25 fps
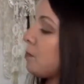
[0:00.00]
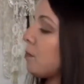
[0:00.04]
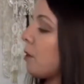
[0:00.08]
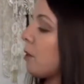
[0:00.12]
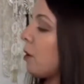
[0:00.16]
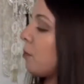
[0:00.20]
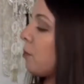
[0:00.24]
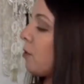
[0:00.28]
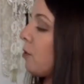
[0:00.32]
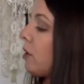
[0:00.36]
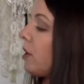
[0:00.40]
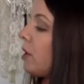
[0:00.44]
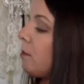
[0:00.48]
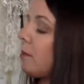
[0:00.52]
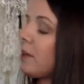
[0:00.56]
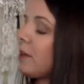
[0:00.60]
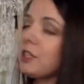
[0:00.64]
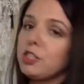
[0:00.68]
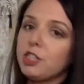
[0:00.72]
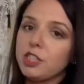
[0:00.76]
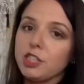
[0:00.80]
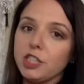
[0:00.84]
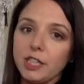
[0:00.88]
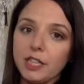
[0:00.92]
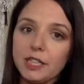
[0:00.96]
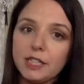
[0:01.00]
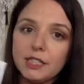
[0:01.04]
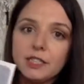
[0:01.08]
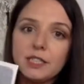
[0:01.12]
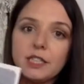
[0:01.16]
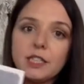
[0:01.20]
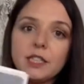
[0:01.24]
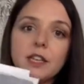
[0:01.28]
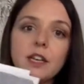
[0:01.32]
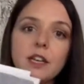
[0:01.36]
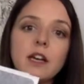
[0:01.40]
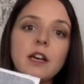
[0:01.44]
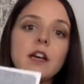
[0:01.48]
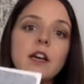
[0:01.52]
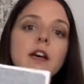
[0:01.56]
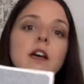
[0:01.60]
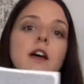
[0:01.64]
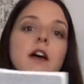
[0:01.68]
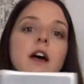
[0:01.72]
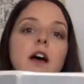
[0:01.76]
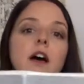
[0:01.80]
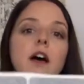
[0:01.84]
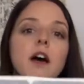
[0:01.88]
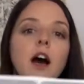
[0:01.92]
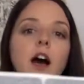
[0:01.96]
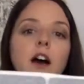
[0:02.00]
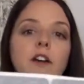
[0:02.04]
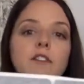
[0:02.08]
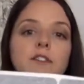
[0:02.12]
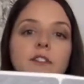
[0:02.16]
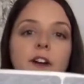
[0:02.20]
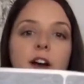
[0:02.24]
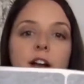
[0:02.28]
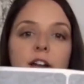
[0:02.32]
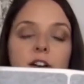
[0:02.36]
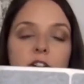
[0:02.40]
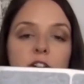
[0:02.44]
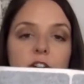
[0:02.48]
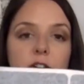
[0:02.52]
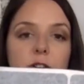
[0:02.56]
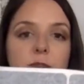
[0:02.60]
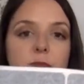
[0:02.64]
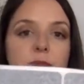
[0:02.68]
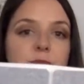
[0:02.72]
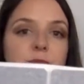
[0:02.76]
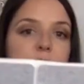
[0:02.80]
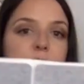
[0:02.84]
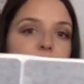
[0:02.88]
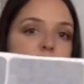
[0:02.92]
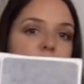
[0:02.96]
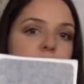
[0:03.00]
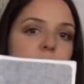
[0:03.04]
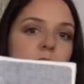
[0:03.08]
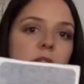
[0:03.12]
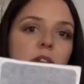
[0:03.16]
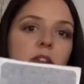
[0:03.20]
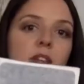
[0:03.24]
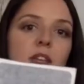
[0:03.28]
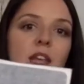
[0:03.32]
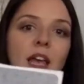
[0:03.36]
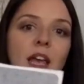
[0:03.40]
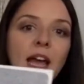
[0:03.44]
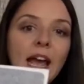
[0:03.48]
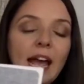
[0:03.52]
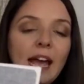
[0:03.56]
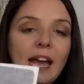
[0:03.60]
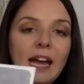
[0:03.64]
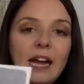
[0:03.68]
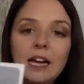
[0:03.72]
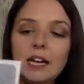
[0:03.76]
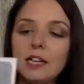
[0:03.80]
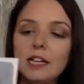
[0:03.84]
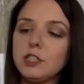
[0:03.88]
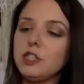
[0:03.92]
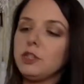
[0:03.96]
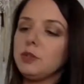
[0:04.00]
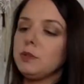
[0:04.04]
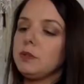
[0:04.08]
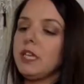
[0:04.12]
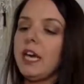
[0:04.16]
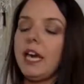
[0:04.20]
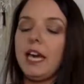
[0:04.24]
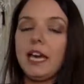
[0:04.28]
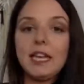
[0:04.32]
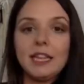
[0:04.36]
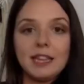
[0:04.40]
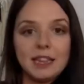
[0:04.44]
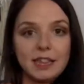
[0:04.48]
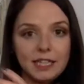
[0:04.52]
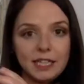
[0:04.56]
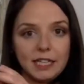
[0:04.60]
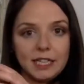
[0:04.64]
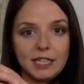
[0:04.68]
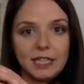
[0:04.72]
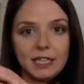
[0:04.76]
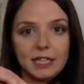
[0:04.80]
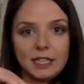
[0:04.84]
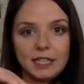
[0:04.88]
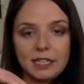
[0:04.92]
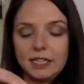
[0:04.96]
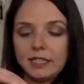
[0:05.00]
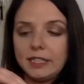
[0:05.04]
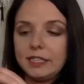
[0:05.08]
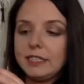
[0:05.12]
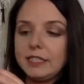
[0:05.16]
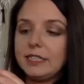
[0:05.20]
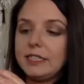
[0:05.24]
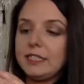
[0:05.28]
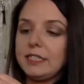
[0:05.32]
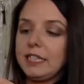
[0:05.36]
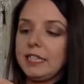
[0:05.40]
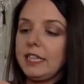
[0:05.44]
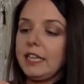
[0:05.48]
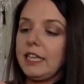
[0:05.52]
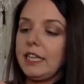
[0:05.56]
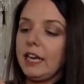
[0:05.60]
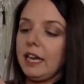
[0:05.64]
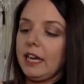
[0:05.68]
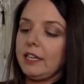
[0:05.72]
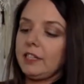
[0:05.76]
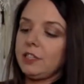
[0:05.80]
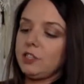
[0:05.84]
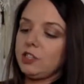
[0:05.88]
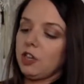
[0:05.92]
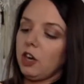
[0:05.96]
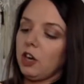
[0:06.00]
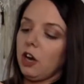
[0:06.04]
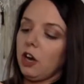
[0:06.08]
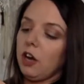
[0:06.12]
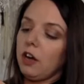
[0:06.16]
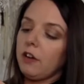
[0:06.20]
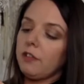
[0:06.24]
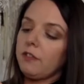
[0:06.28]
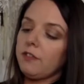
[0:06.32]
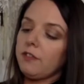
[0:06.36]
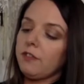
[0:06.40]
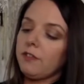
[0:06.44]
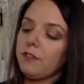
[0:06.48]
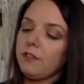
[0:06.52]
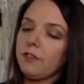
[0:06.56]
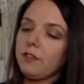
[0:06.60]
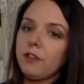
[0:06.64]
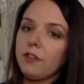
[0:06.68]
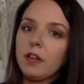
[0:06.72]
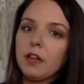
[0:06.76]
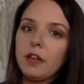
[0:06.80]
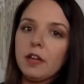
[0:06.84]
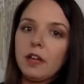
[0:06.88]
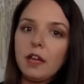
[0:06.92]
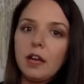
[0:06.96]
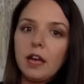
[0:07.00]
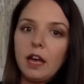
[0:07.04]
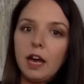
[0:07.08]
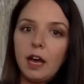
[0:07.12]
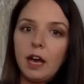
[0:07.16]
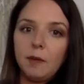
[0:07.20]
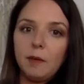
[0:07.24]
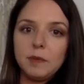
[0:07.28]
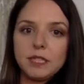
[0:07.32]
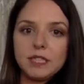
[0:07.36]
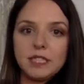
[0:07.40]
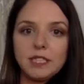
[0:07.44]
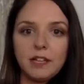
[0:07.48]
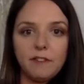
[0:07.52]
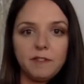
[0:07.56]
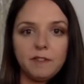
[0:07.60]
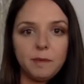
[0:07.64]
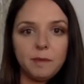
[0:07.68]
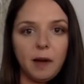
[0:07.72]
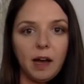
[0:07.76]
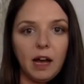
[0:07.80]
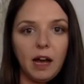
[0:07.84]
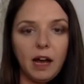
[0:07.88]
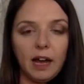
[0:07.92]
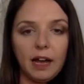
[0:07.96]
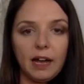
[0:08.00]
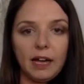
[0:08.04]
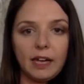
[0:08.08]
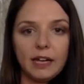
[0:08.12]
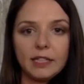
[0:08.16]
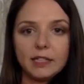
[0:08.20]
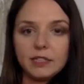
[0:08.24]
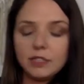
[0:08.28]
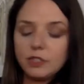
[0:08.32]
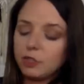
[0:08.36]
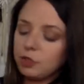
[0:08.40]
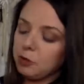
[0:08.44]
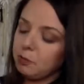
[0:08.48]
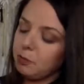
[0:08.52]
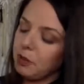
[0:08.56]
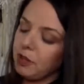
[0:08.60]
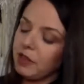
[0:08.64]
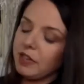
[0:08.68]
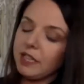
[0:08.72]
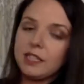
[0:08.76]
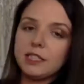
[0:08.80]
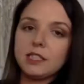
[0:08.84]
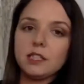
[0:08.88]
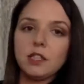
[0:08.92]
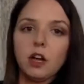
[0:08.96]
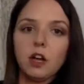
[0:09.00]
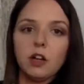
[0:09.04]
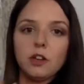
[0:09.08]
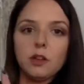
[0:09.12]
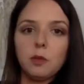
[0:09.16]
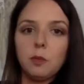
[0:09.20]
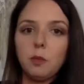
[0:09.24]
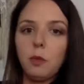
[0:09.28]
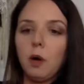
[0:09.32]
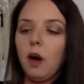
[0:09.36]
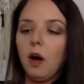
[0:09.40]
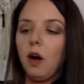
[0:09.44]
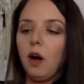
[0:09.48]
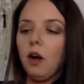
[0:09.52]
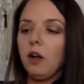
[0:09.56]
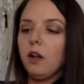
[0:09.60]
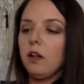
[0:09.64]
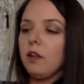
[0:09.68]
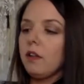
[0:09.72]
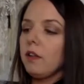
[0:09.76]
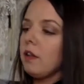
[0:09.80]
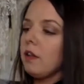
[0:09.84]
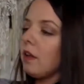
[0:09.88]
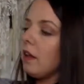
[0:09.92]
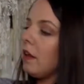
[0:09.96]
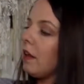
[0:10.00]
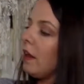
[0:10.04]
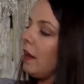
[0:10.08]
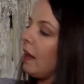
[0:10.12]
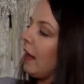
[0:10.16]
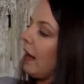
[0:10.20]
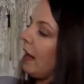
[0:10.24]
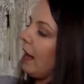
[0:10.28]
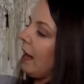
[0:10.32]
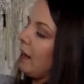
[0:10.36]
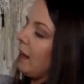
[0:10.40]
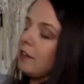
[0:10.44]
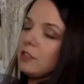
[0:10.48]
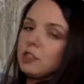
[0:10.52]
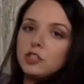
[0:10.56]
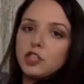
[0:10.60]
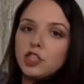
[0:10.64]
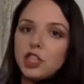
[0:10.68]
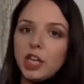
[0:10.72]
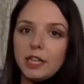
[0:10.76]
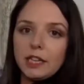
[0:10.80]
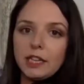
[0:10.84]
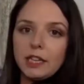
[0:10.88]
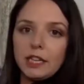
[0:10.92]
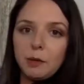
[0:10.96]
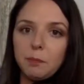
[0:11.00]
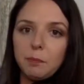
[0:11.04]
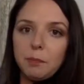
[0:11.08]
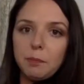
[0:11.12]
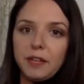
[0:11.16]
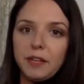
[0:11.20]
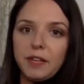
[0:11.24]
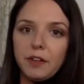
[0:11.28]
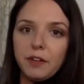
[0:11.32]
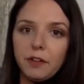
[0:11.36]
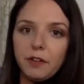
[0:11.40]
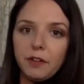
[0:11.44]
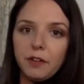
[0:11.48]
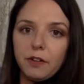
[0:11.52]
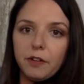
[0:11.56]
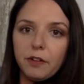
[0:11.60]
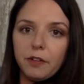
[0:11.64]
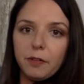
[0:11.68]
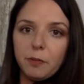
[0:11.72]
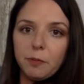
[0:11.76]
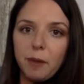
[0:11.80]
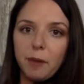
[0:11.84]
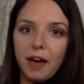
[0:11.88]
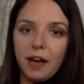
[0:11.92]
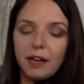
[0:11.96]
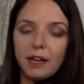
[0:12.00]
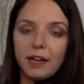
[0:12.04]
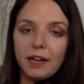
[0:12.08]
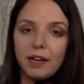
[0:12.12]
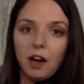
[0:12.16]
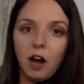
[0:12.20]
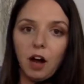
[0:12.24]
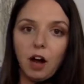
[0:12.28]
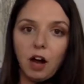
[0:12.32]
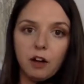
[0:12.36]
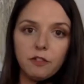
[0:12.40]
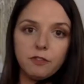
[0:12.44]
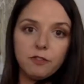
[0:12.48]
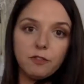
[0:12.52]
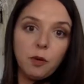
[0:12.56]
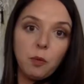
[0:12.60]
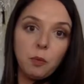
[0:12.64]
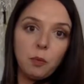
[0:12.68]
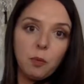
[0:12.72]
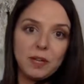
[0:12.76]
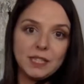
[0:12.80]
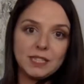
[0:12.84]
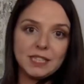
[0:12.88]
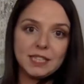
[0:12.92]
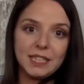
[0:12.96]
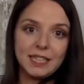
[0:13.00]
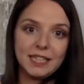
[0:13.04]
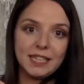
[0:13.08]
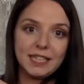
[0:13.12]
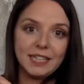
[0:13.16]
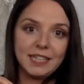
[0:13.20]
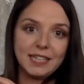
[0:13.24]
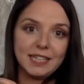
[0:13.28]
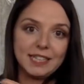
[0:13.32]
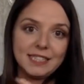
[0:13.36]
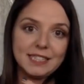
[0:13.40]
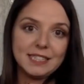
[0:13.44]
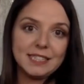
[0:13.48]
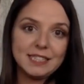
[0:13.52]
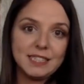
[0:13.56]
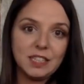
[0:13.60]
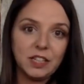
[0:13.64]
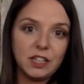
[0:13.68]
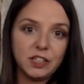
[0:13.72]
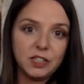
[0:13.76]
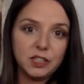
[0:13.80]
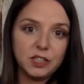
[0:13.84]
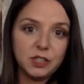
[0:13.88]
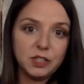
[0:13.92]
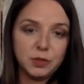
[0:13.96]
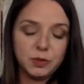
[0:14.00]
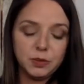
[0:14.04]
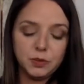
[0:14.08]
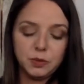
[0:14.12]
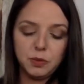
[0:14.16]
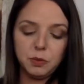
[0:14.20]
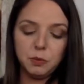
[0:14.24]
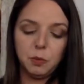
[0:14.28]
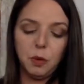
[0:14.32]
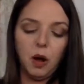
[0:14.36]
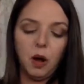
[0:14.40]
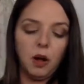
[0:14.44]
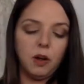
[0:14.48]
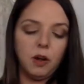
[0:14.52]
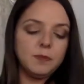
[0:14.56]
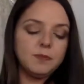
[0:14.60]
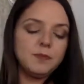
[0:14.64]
a pretty big sheet of vinyl, and you take the sticky edge off, and what's left behind, you put this on the wall and gently peel the backing off once it is stuck to the wall.